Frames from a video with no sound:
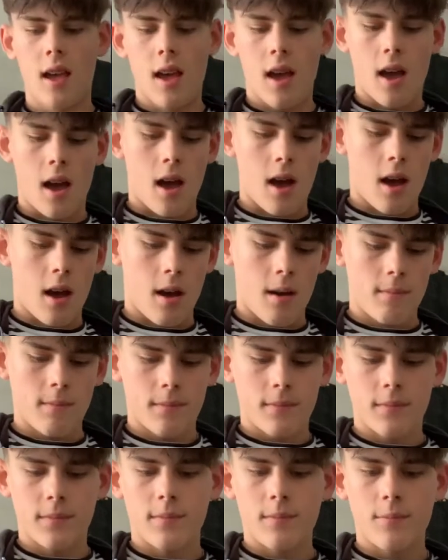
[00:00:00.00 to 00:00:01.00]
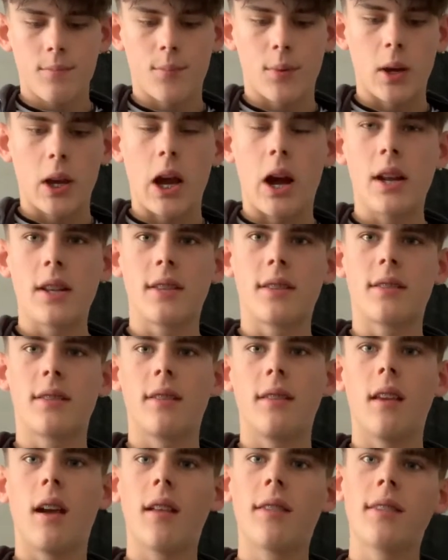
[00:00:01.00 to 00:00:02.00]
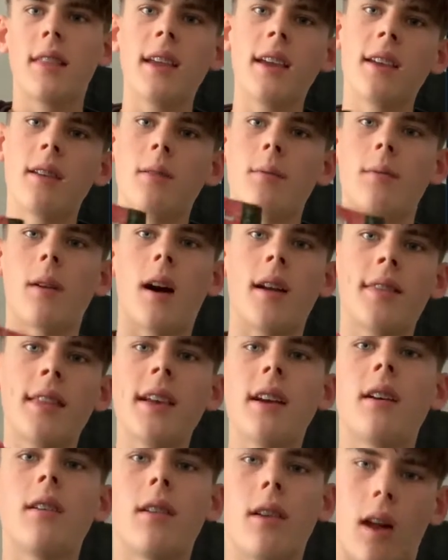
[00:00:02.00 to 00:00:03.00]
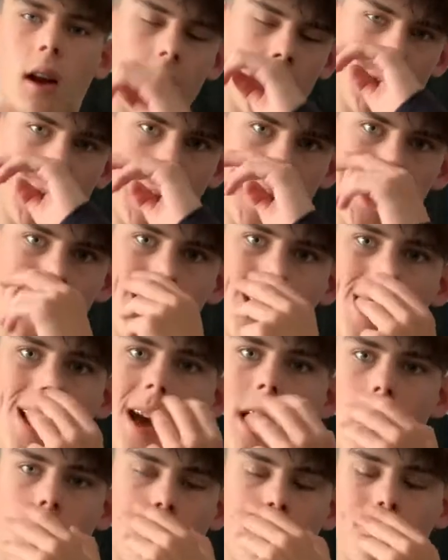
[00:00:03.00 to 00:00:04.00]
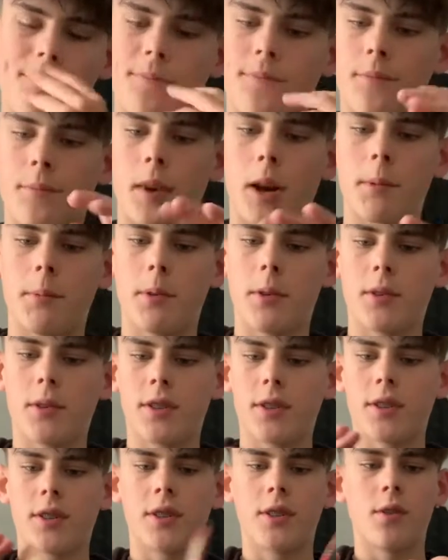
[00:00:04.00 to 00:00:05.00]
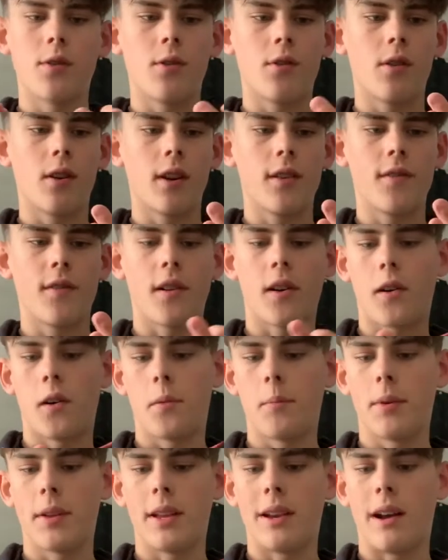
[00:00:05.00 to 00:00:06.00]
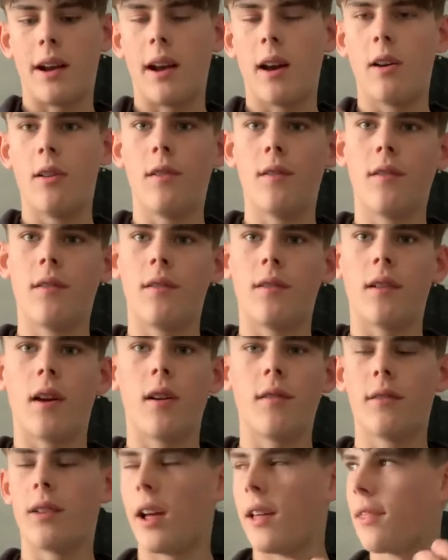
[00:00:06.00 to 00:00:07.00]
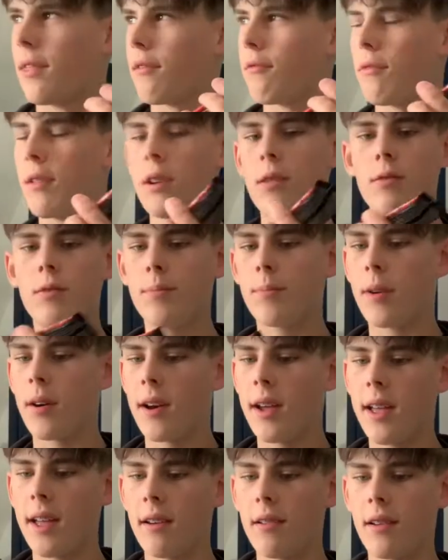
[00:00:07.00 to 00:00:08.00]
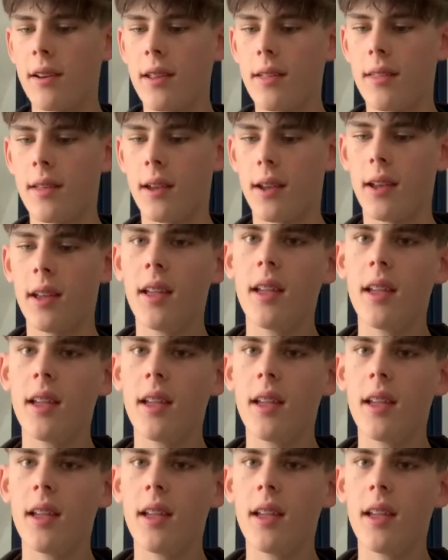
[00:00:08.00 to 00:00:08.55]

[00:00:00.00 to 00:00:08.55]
But I think I'll like it, but I'm not sure if I'll be like thrilled by it or anything.